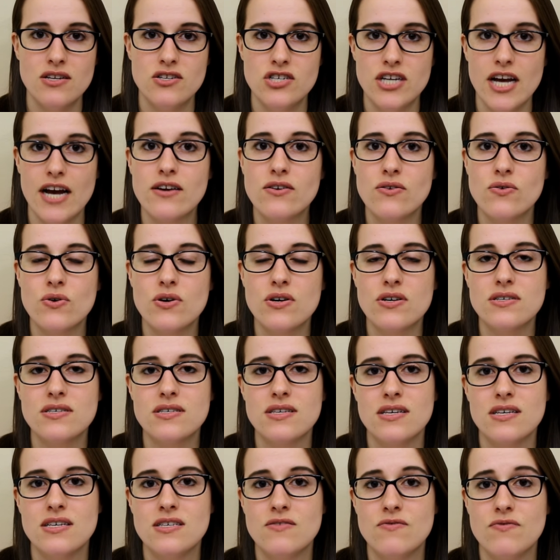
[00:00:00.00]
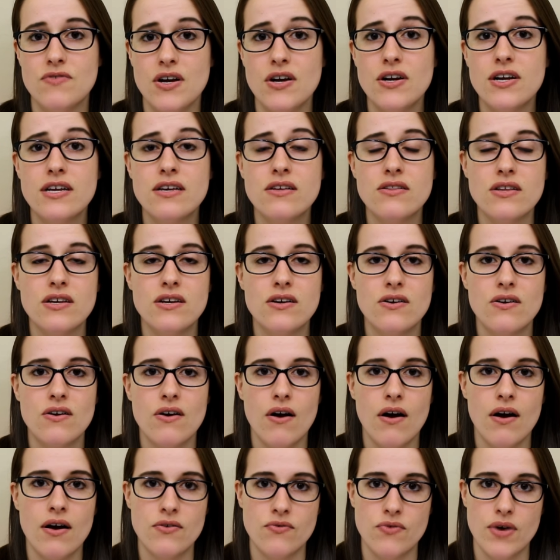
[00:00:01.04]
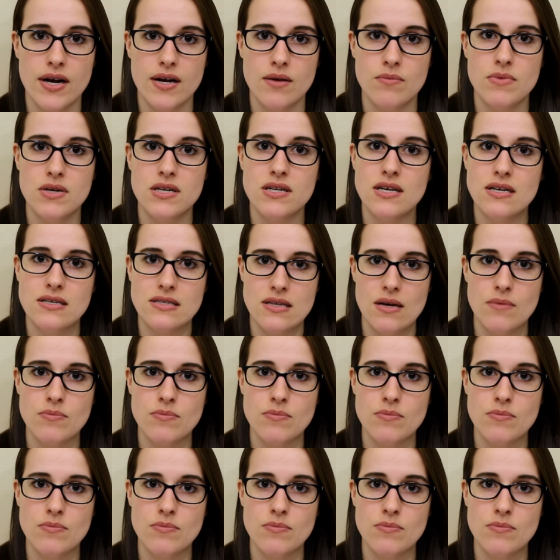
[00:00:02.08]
Jack Norris is very clear on recommending